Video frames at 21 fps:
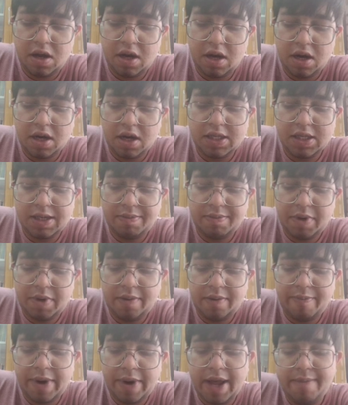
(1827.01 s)
occurs after
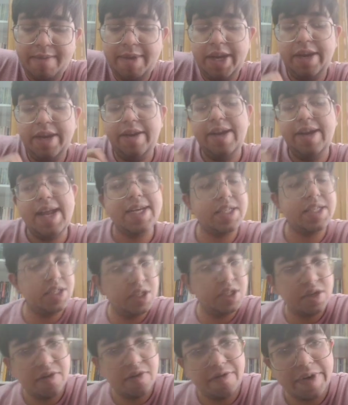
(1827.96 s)
the primary
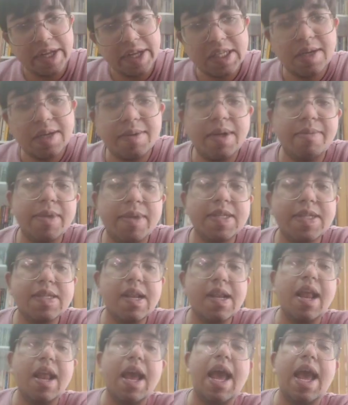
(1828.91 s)
relaxation phase of the
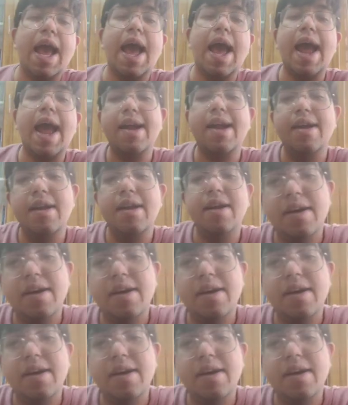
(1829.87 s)
muscle, and